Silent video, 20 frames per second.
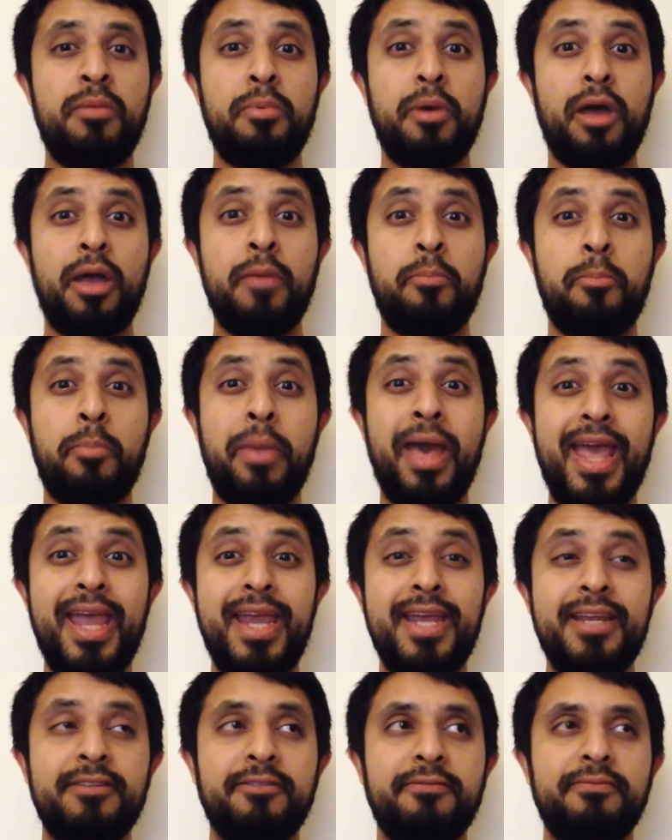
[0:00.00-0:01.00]
I
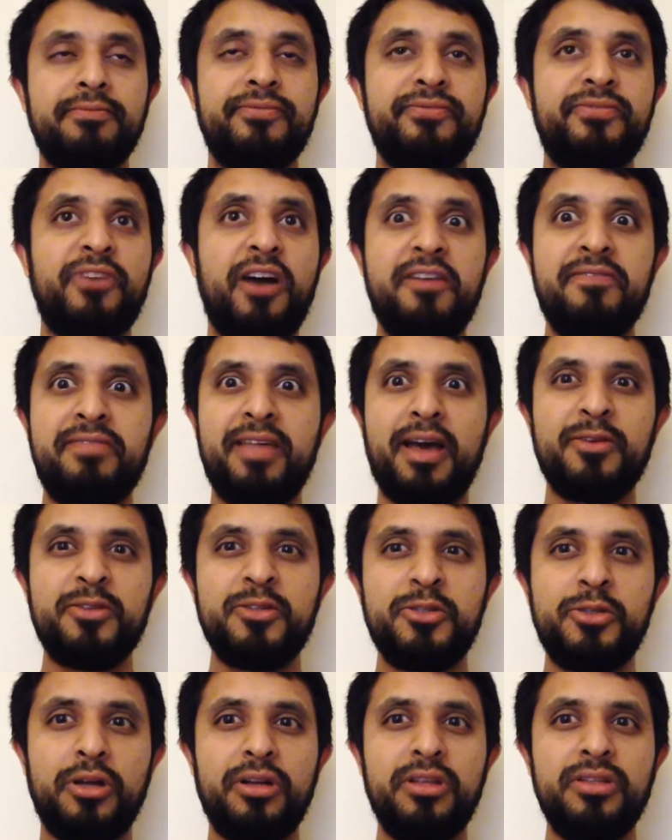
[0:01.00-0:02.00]
paid
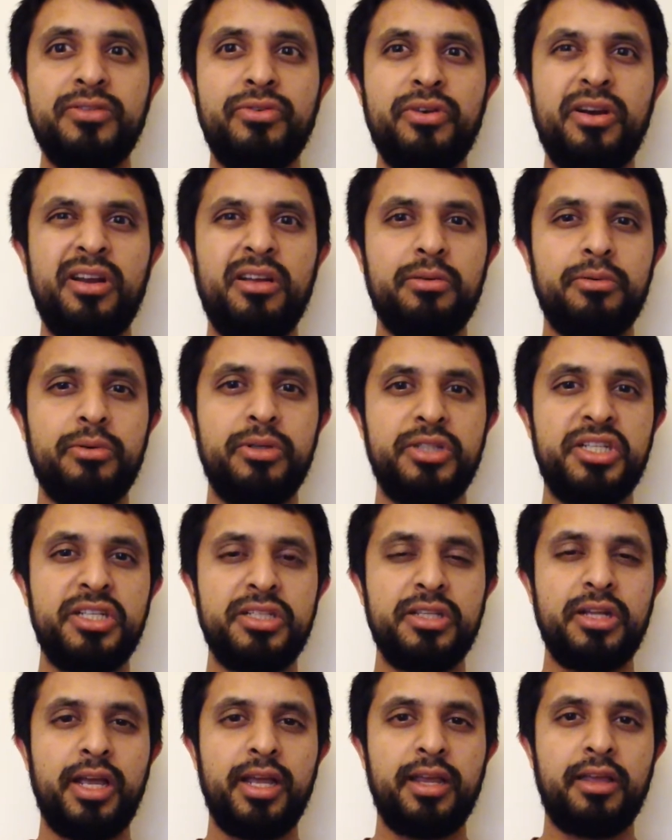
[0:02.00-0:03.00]
$5,000 for it, which
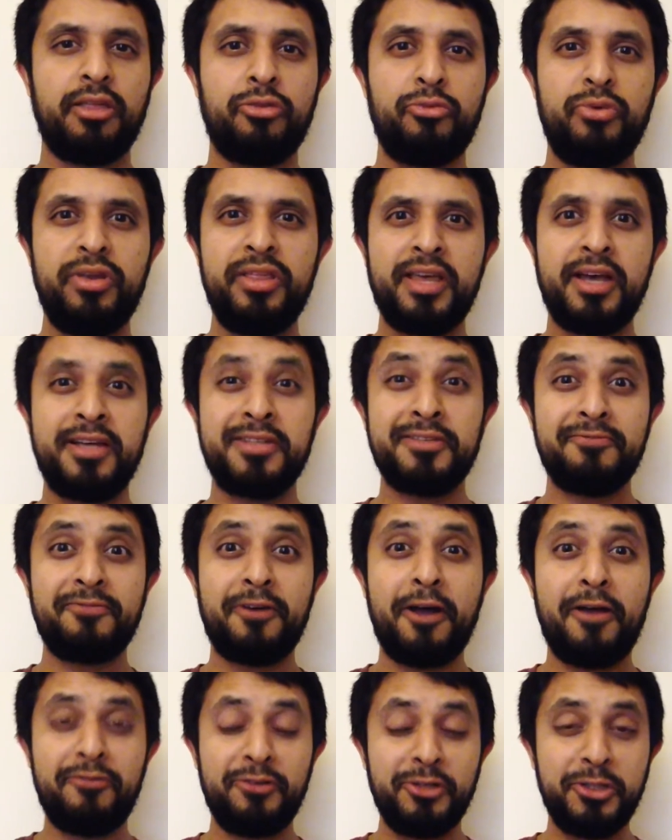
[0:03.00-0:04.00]
is like
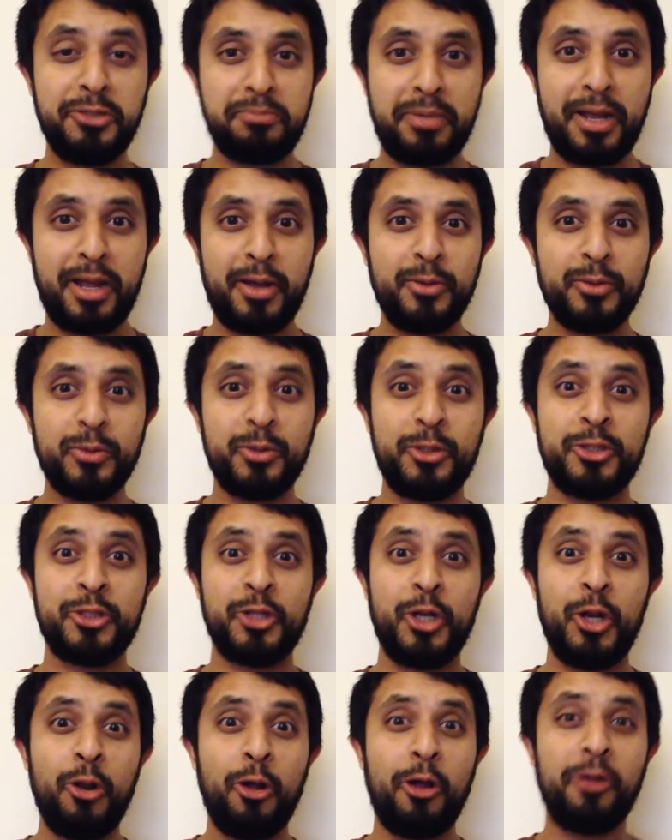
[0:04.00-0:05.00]
£3,500, which is a
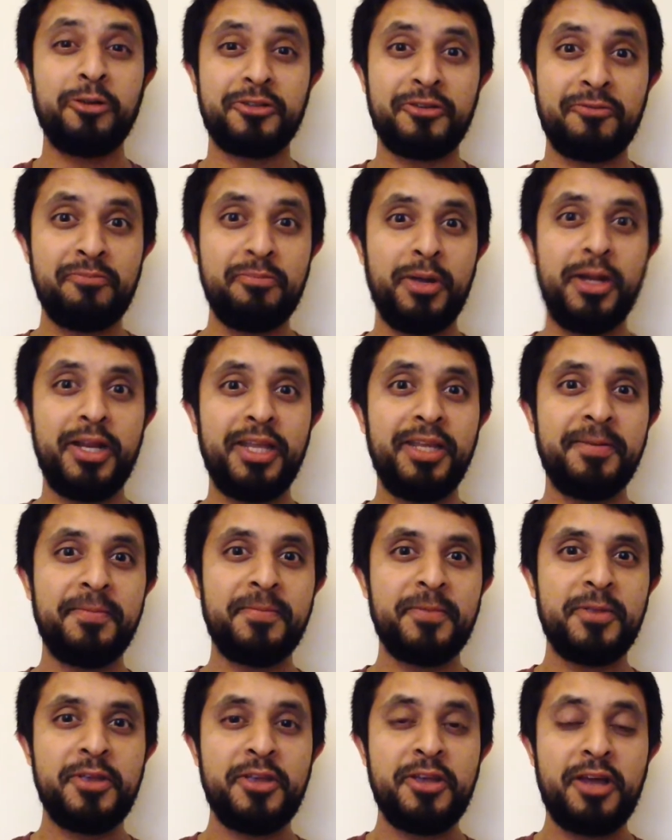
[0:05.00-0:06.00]
lot of money.
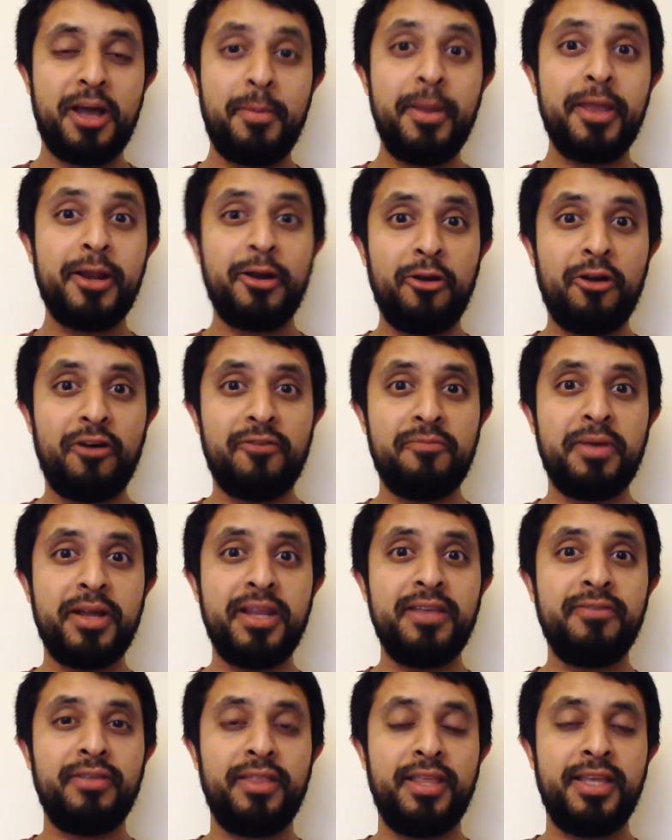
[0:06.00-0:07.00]
I paid a lot of money for